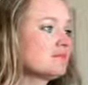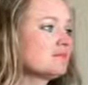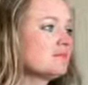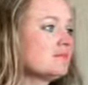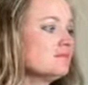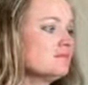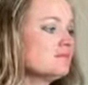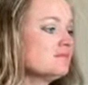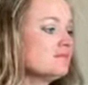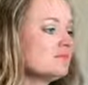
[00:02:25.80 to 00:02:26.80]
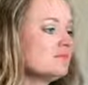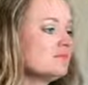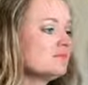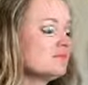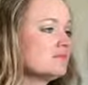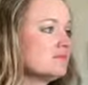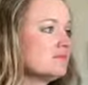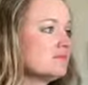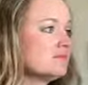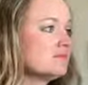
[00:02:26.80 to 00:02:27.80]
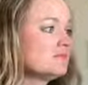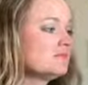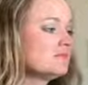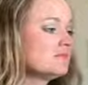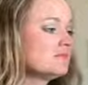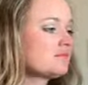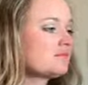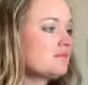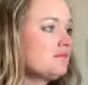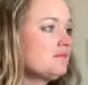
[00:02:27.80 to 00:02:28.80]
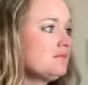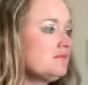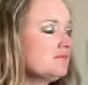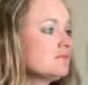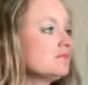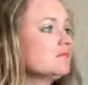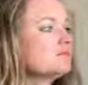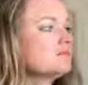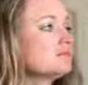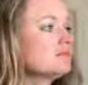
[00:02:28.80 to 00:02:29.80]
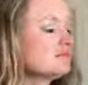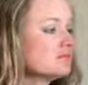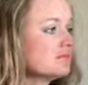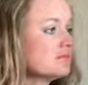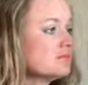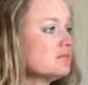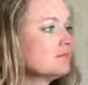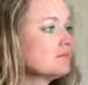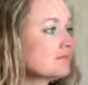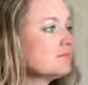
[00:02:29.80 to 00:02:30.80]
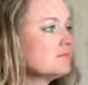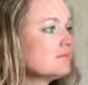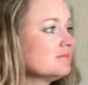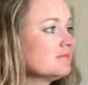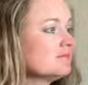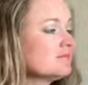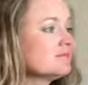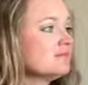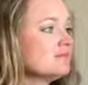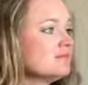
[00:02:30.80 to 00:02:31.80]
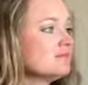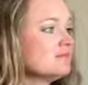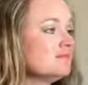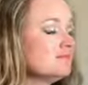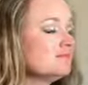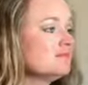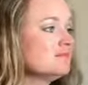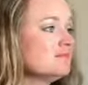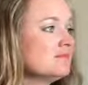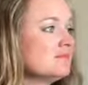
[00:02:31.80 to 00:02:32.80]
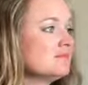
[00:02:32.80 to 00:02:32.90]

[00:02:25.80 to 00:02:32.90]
[no speech]